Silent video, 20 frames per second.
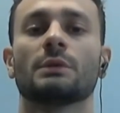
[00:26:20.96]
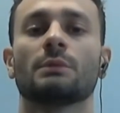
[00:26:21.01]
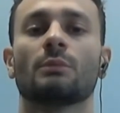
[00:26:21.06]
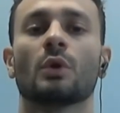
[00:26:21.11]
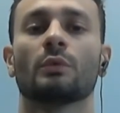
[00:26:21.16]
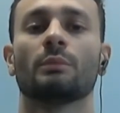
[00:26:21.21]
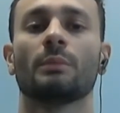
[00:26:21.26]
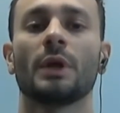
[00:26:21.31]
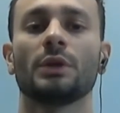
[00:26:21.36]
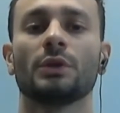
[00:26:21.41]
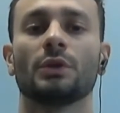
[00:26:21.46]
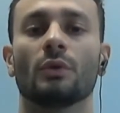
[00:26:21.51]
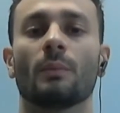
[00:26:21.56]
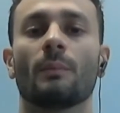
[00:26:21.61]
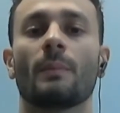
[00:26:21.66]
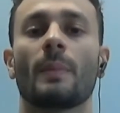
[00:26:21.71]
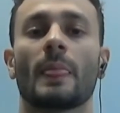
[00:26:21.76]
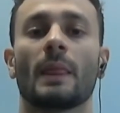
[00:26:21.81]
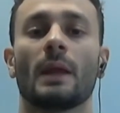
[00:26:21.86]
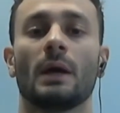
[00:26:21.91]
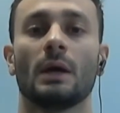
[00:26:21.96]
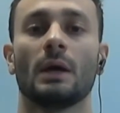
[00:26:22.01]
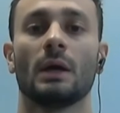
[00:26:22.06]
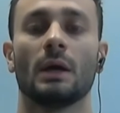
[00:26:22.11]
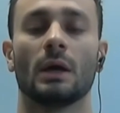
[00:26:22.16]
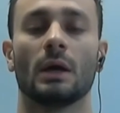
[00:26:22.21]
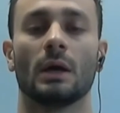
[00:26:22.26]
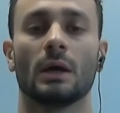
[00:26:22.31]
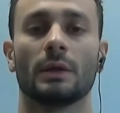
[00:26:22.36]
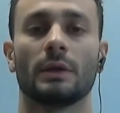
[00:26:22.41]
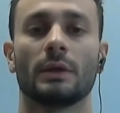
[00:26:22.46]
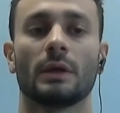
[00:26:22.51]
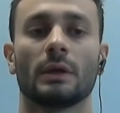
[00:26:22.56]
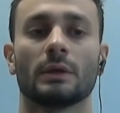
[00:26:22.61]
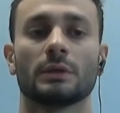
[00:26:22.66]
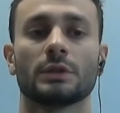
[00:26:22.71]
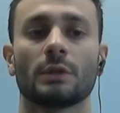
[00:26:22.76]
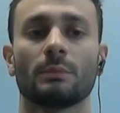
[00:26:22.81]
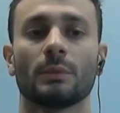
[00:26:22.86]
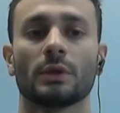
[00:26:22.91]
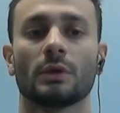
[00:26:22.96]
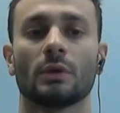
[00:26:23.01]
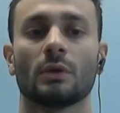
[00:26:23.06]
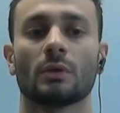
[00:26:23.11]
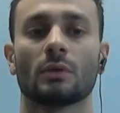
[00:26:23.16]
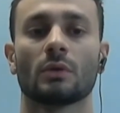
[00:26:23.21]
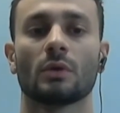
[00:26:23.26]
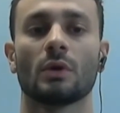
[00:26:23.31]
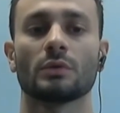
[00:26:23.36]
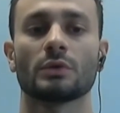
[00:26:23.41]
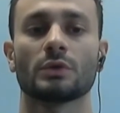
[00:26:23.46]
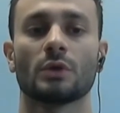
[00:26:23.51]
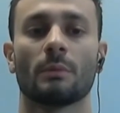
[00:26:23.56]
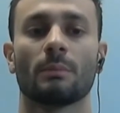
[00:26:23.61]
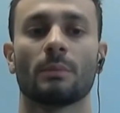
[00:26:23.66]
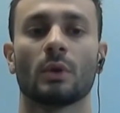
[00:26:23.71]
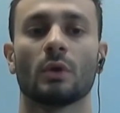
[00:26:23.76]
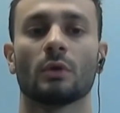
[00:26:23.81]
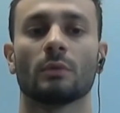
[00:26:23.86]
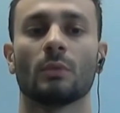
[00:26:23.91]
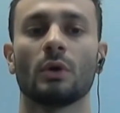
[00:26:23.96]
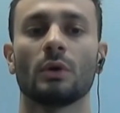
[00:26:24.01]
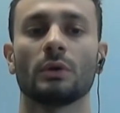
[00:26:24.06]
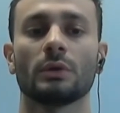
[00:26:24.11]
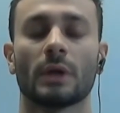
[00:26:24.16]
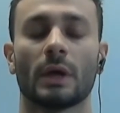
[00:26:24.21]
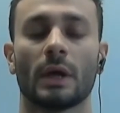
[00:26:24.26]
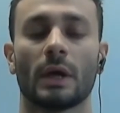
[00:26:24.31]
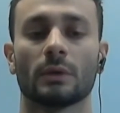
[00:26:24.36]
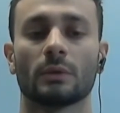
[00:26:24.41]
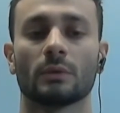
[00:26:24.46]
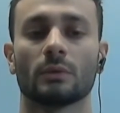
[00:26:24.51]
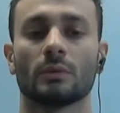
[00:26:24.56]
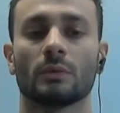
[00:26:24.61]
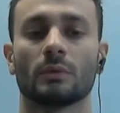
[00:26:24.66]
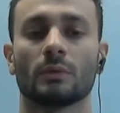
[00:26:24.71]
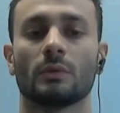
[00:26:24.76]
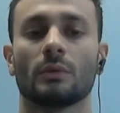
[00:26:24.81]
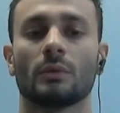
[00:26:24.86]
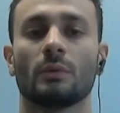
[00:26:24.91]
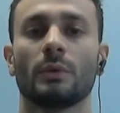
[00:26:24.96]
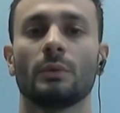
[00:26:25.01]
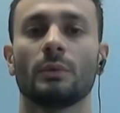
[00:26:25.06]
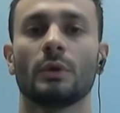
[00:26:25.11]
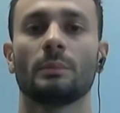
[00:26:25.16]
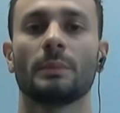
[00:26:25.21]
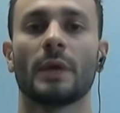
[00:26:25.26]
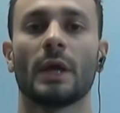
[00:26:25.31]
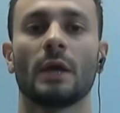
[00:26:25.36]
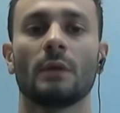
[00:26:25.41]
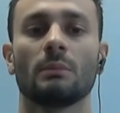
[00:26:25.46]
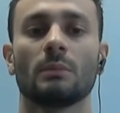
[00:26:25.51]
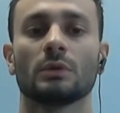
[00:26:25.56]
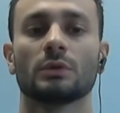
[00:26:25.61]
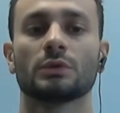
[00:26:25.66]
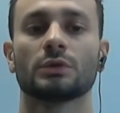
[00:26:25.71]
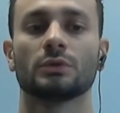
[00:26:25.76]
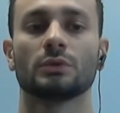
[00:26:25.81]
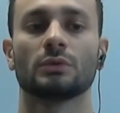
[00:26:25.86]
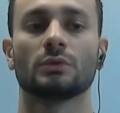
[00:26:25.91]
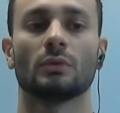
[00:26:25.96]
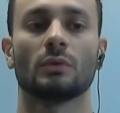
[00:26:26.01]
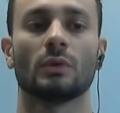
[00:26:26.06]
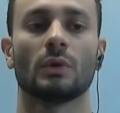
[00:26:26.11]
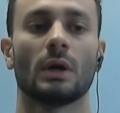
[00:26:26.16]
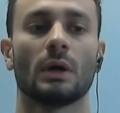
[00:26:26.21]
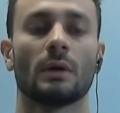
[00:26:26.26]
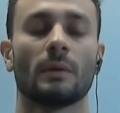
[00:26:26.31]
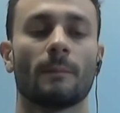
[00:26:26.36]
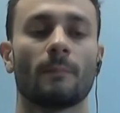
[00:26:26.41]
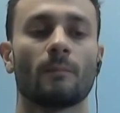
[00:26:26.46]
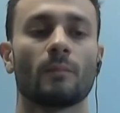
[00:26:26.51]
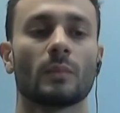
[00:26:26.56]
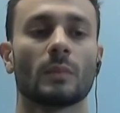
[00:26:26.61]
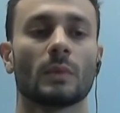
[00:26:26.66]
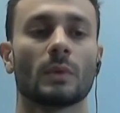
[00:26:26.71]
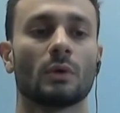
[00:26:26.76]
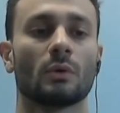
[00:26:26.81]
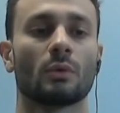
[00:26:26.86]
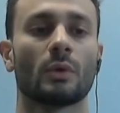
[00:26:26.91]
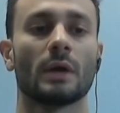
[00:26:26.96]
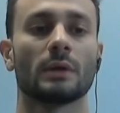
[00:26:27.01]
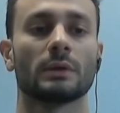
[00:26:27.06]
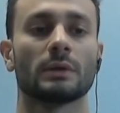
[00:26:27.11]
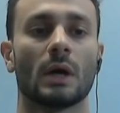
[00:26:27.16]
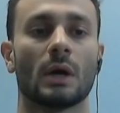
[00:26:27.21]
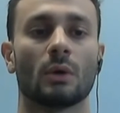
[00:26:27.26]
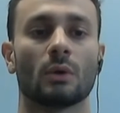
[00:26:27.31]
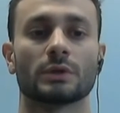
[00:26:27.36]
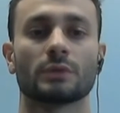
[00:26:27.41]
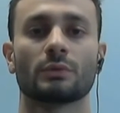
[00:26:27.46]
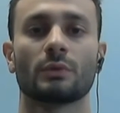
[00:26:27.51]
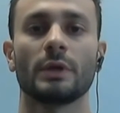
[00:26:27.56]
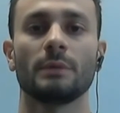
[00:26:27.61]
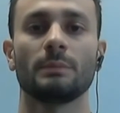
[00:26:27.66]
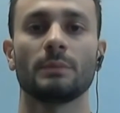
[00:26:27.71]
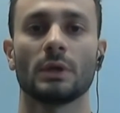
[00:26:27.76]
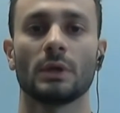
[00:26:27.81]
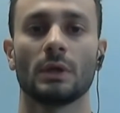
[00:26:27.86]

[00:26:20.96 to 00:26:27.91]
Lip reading: menu, the terminal goes to upload mode, and we will be able to run our script.